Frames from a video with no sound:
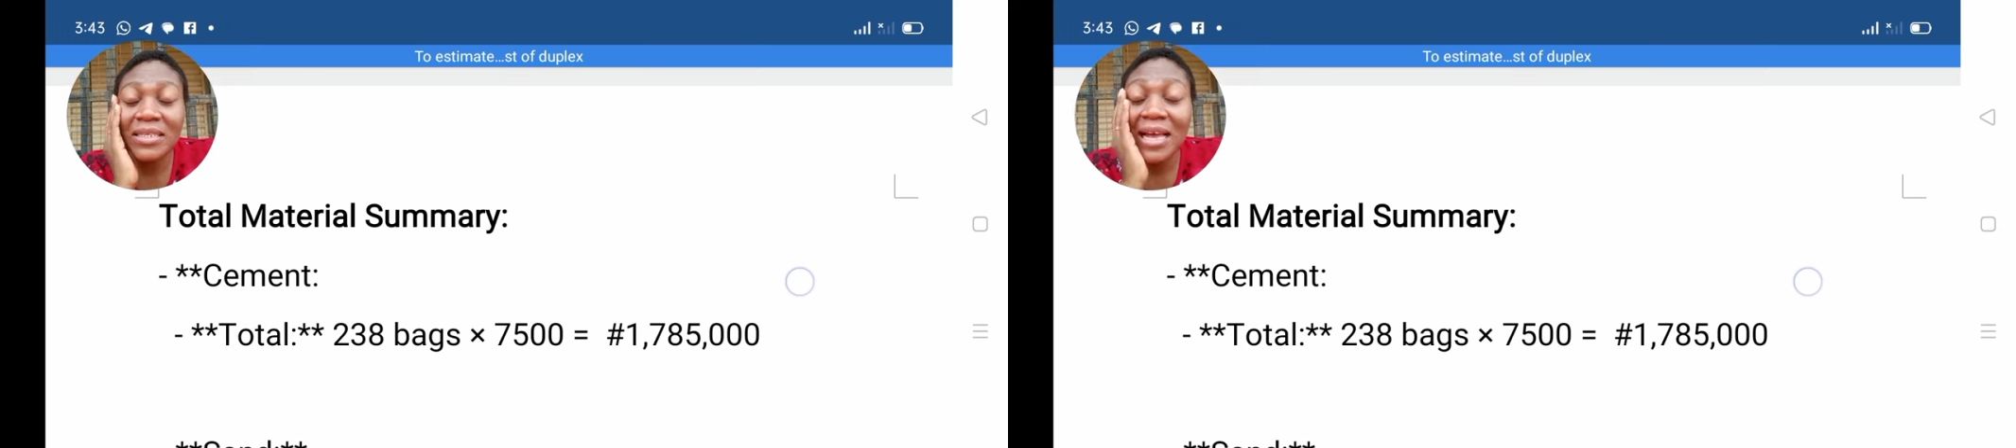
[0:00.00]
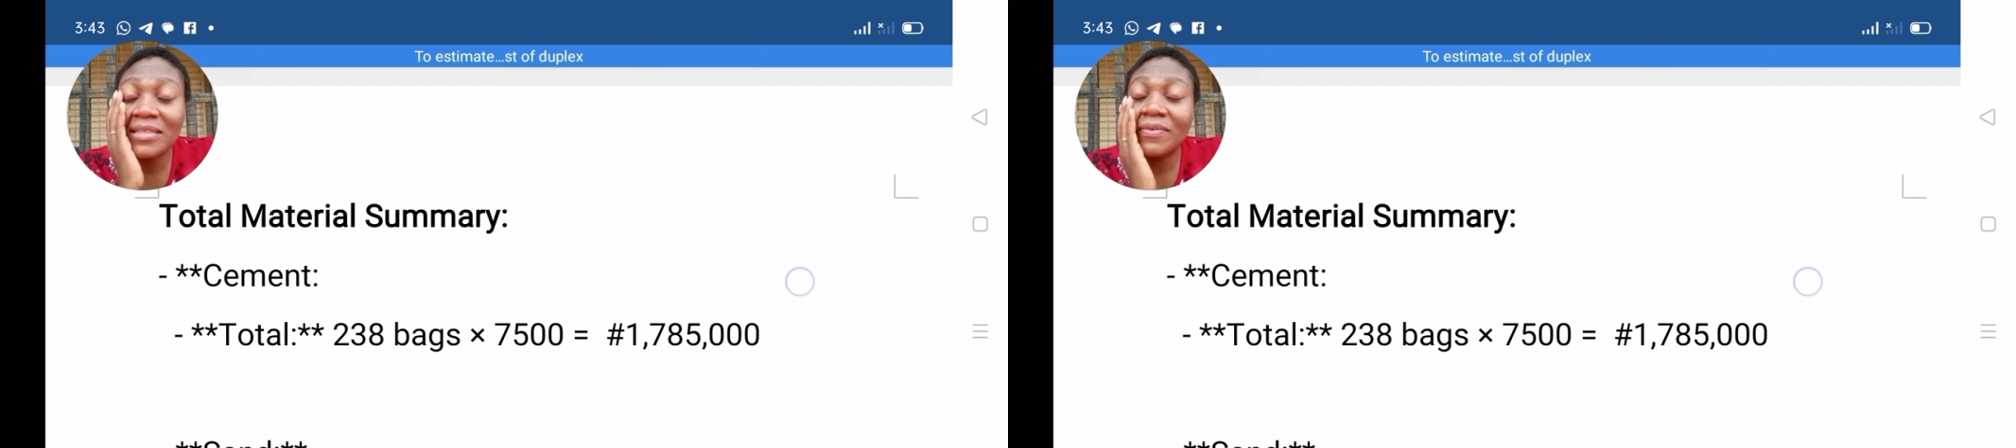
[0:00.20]

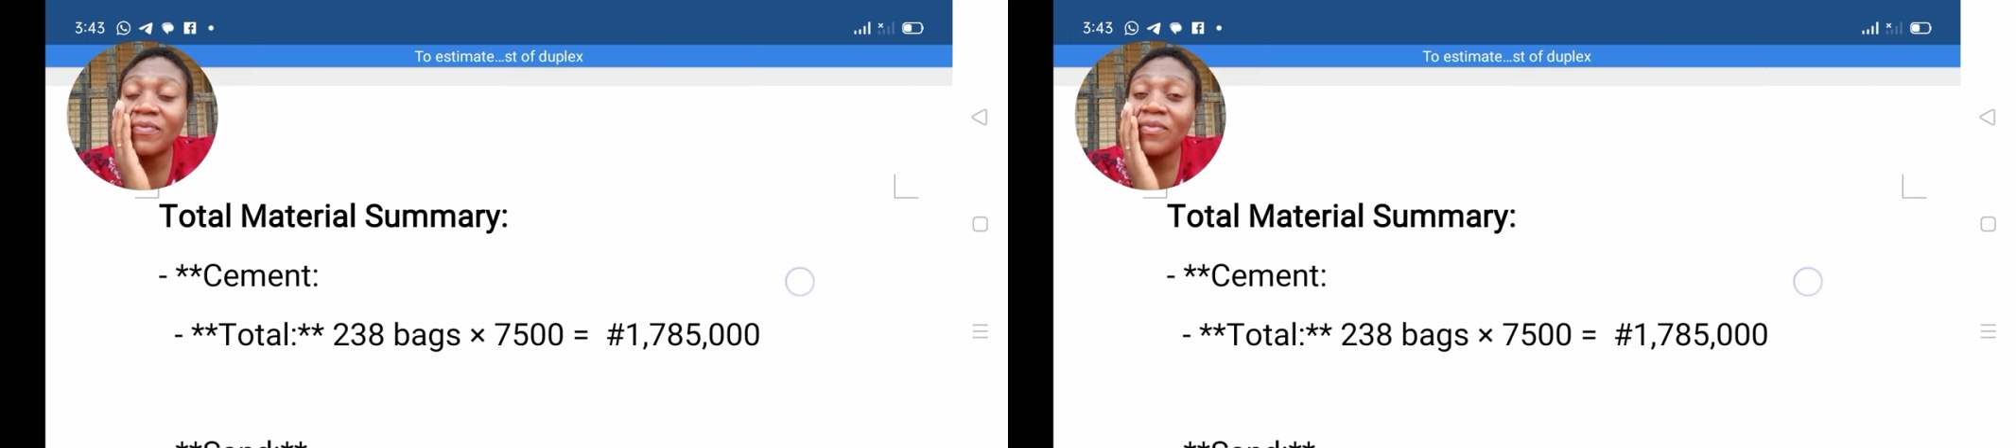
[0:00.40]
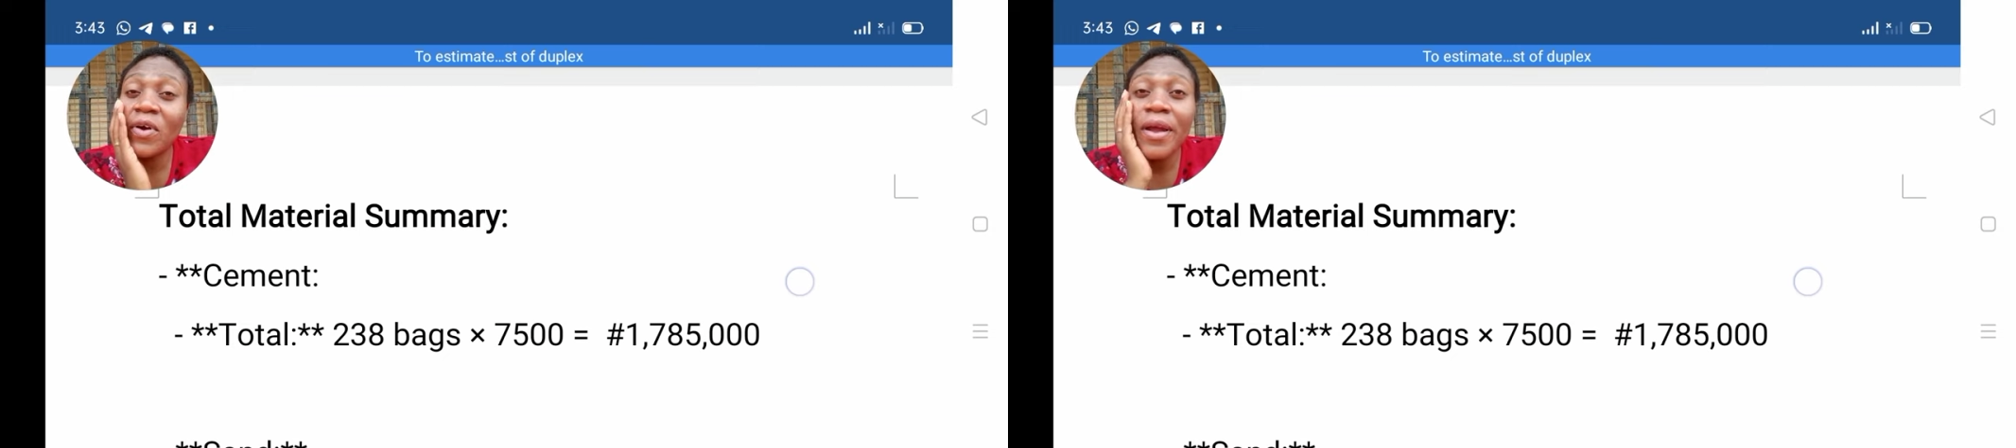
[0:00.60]
That is the
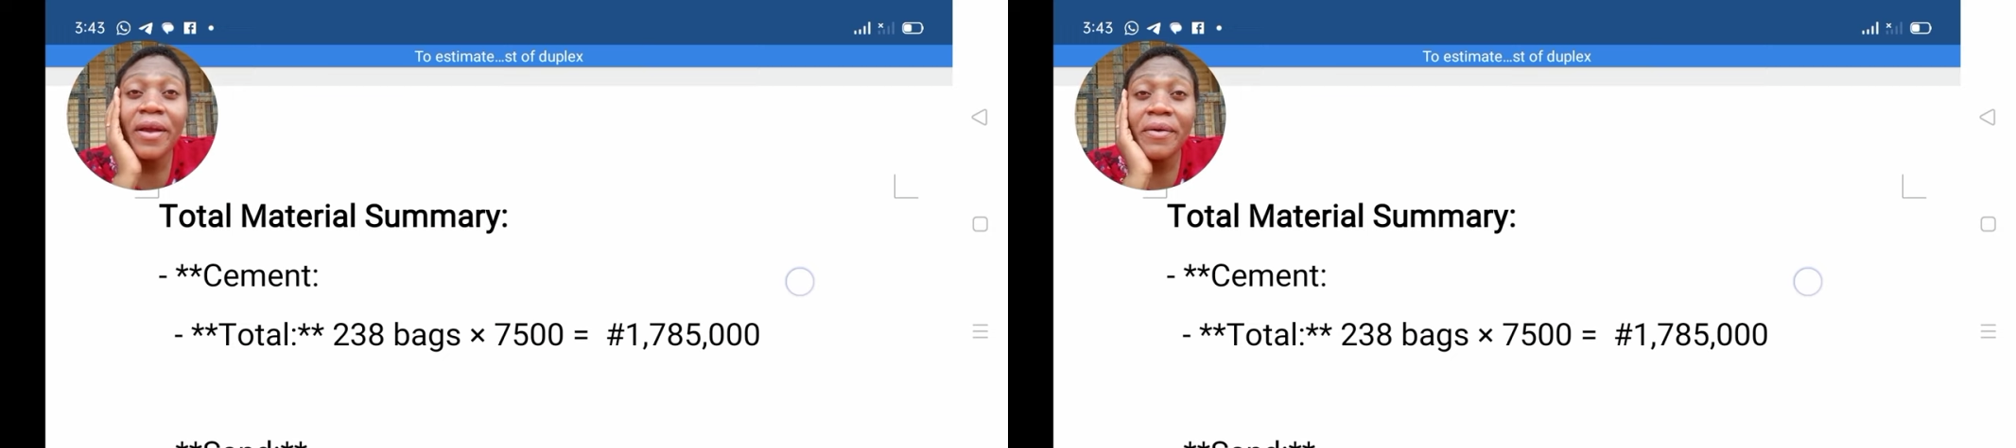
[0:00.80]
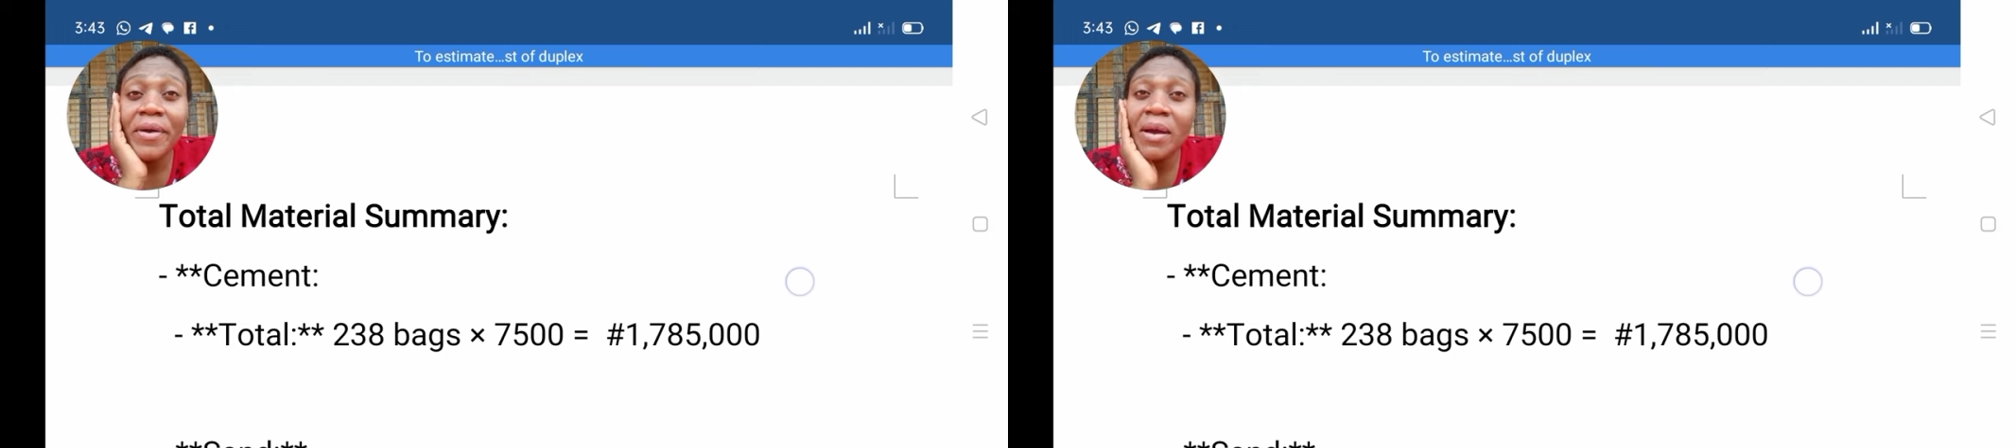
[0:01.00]
floor
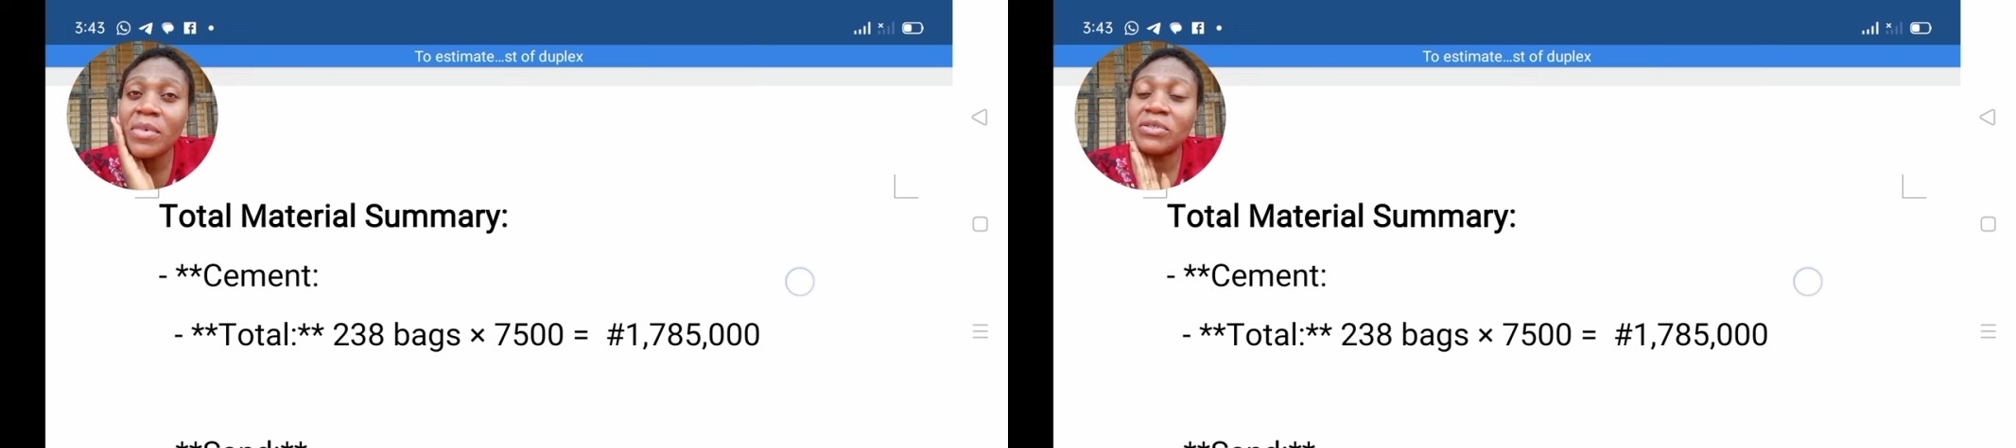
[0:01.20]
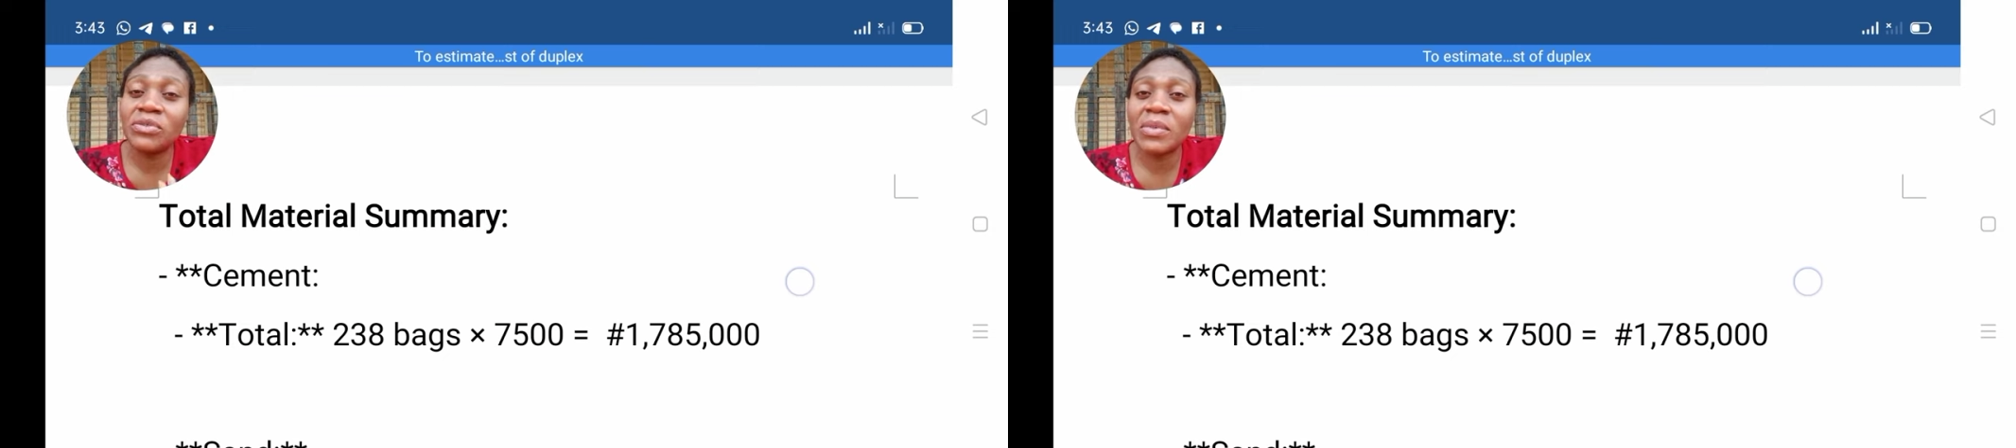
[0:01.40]
area
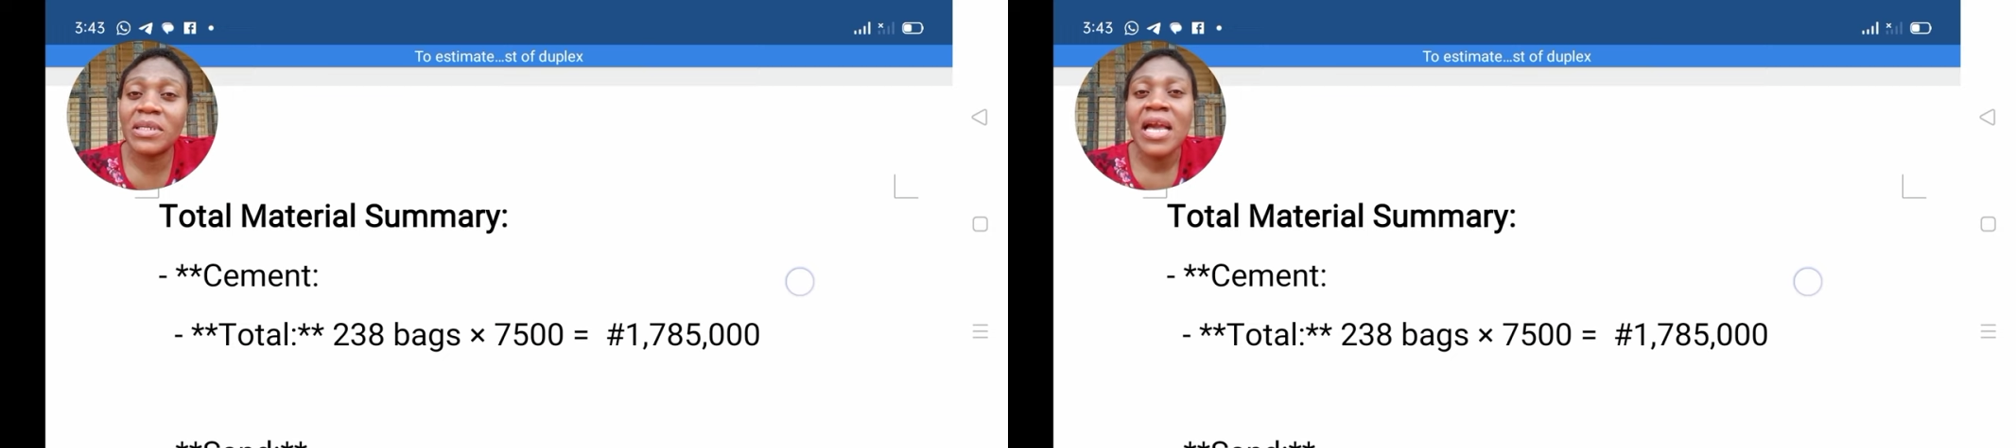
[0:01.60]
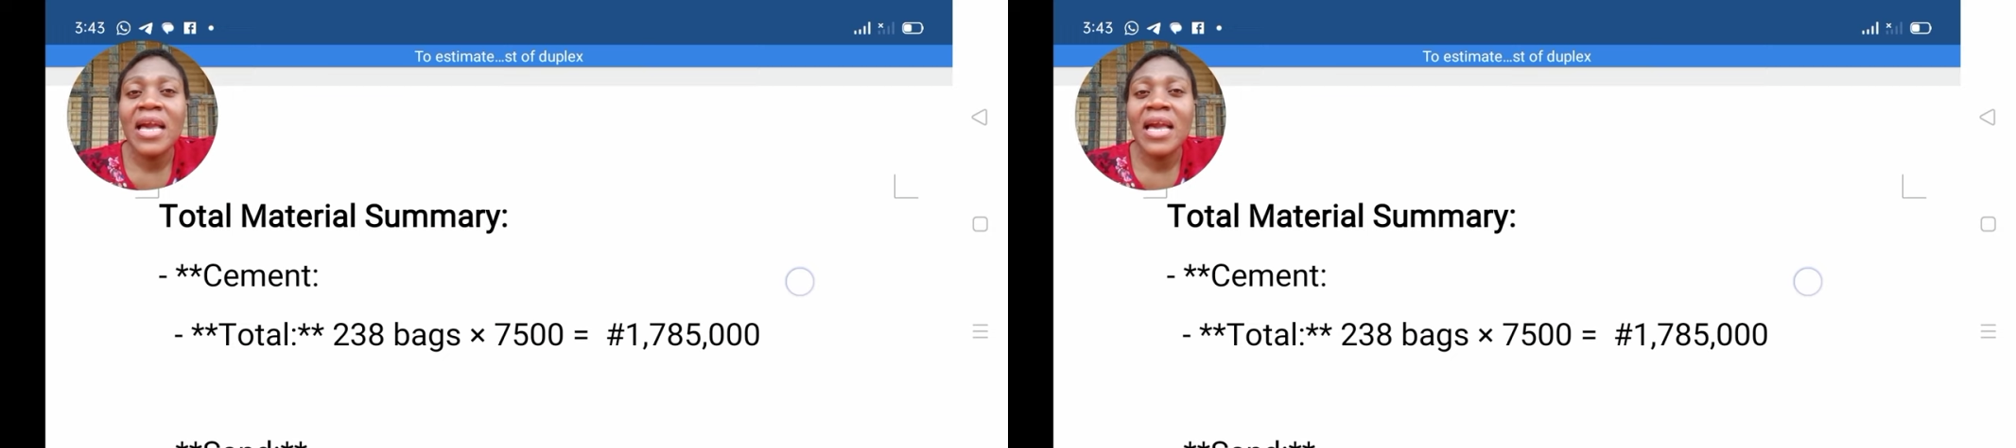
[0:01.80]
measurement.